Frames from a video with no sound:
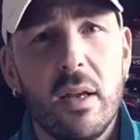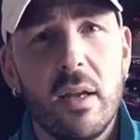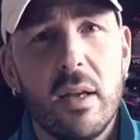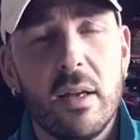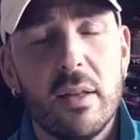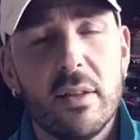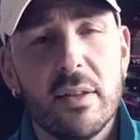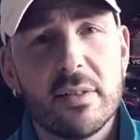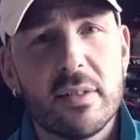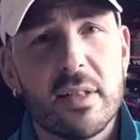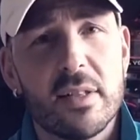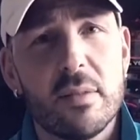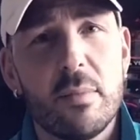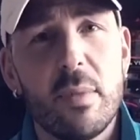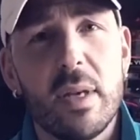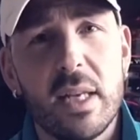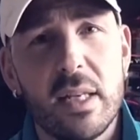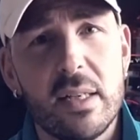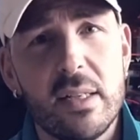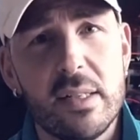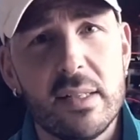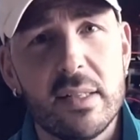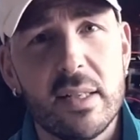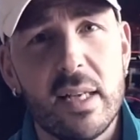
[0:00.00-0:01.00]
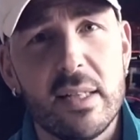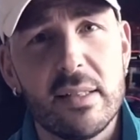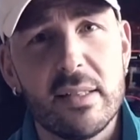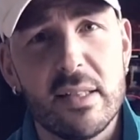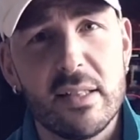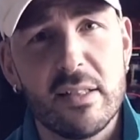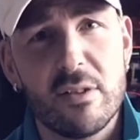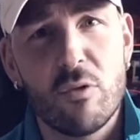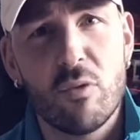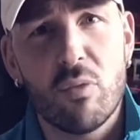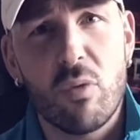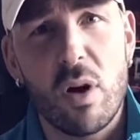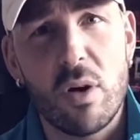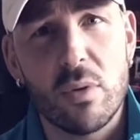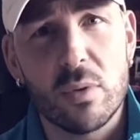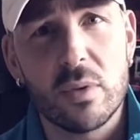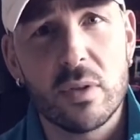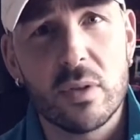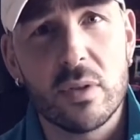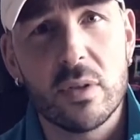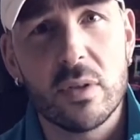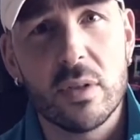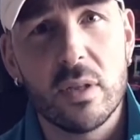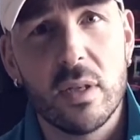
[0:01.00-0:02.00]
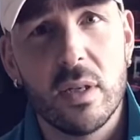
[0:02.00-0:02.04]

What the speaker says: This doesn't make any sense. It's gross.